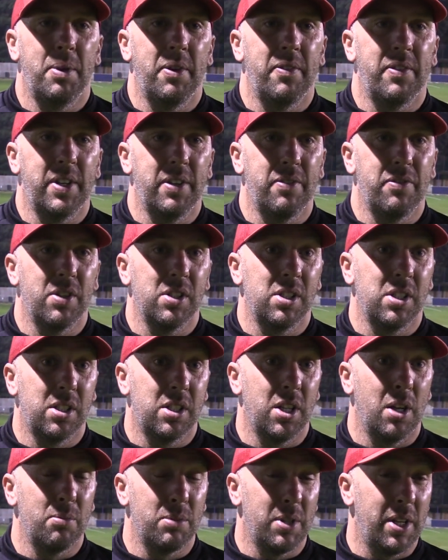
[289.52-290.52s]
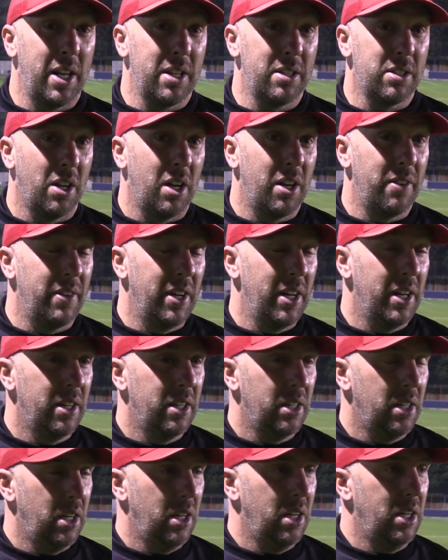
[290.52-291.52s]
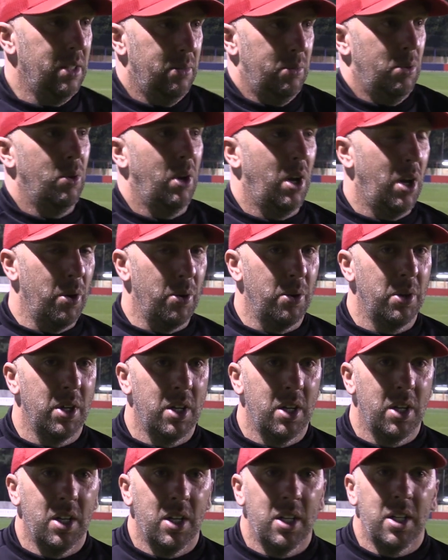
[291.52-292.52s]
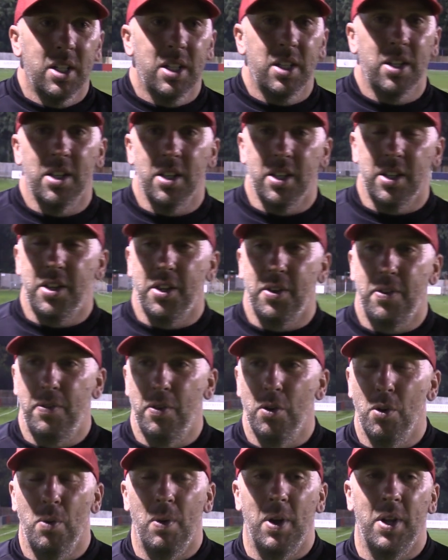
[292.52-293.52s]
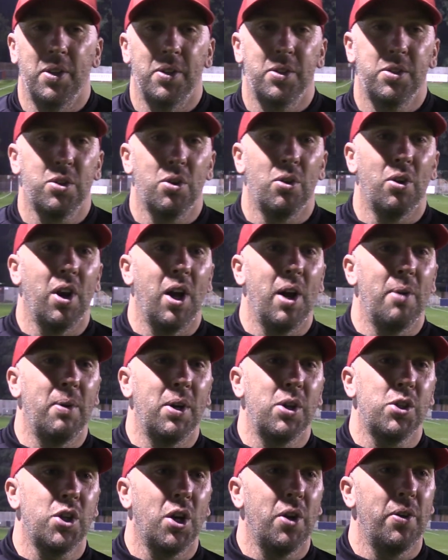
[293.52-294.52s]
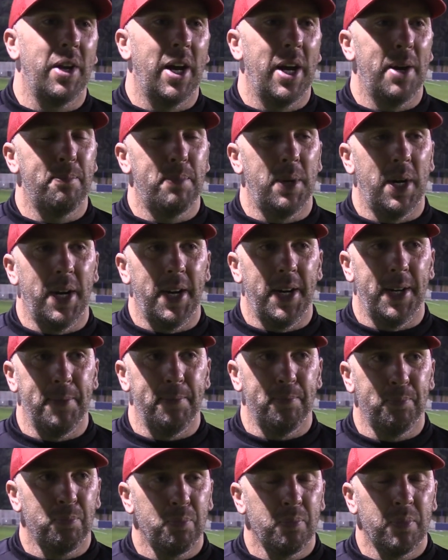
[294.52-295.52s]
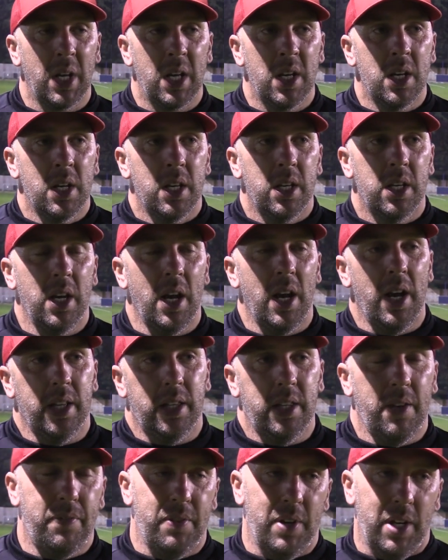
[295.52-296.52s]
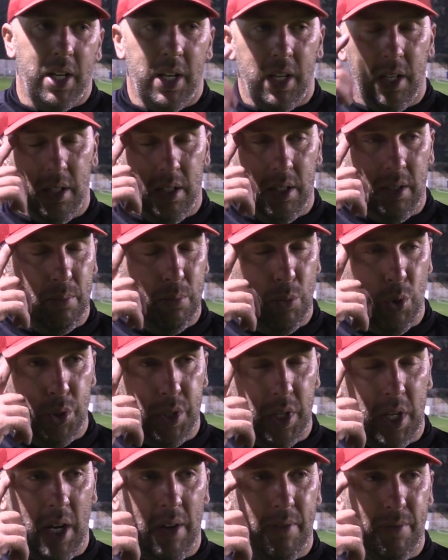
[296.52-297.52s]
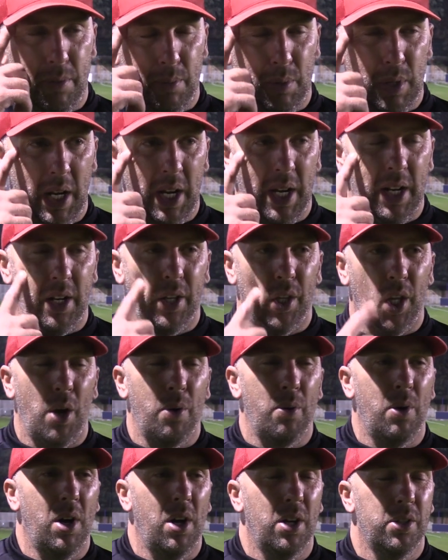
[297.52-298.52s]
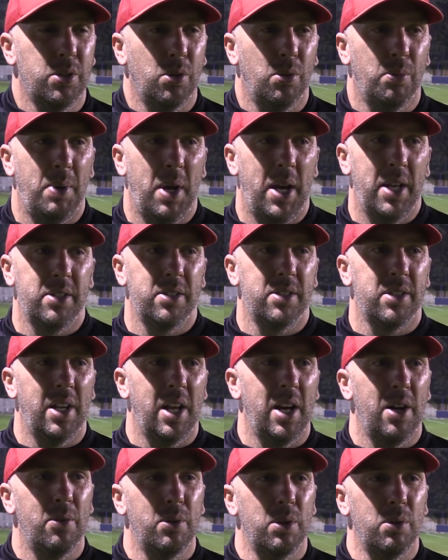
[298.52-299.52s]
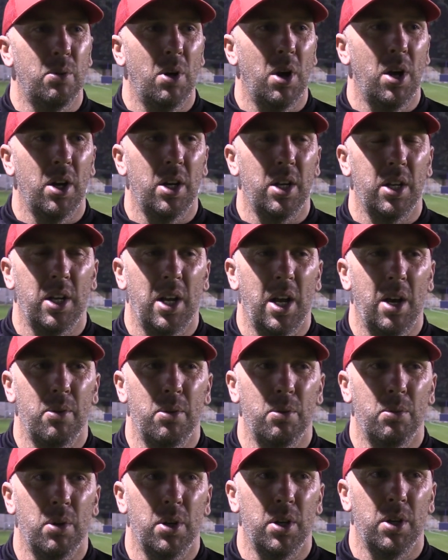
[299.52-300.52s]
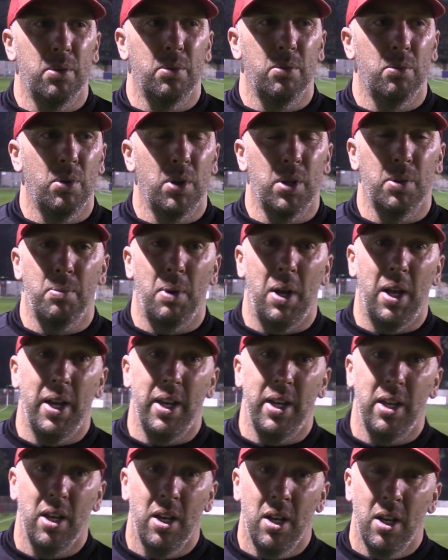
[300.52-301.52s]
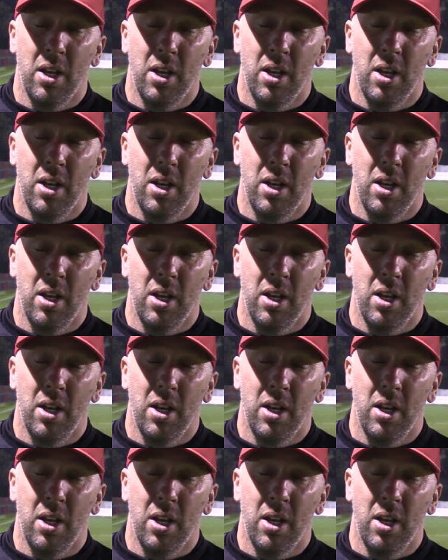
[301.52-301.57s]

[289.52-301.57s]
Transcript: a bit of a difference in terms of that side of it. Um, although the, the 4-1 scoreline won't show that, but um, yeah, definitely more to come from Glenn and know our sort of patterns and how we work and how we want to want to play.